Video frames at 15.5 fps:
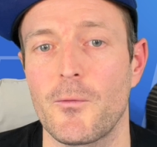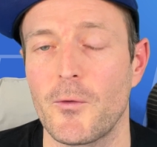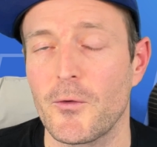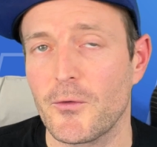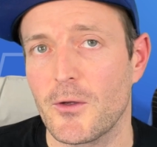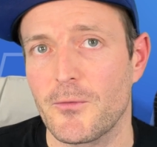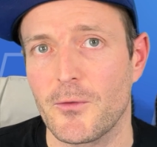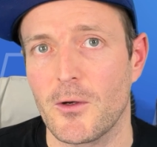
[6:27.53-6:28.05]

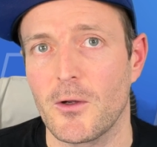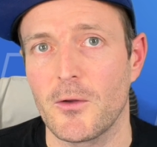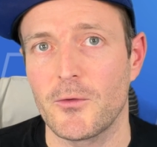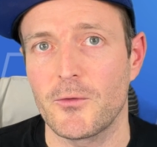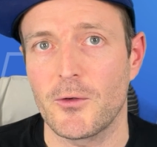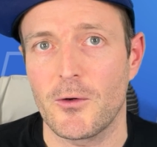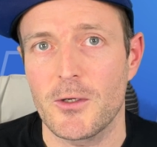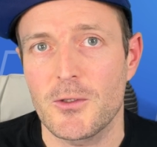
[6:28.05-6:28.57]
first of all,
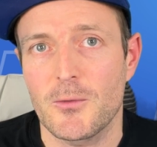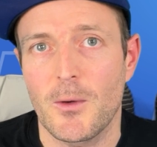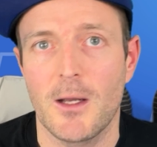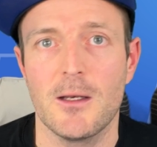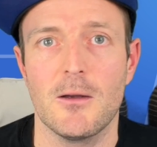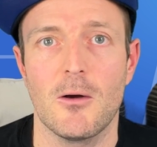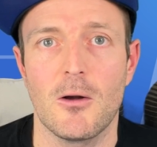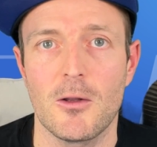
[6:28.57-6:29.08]
sorry to
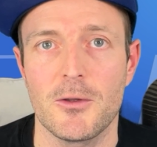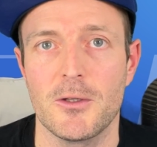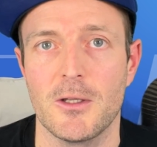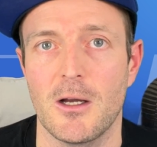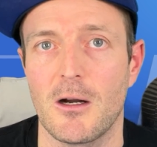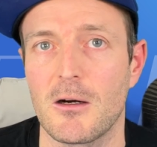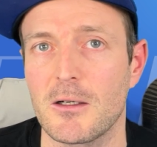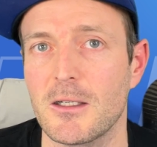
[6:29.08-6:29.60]
any all
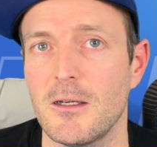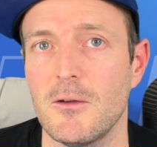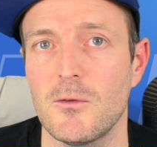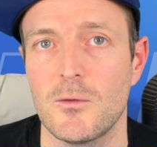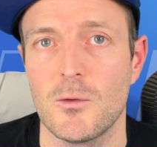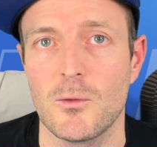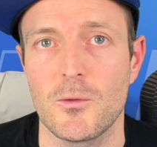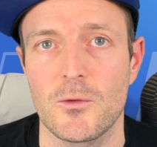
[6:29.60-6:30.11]
the
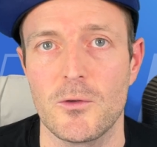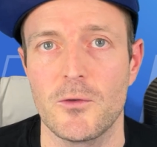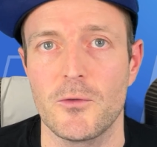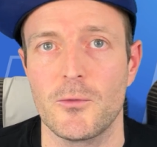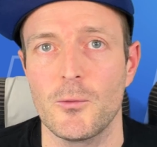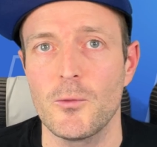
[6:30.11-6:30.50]
Arcaze users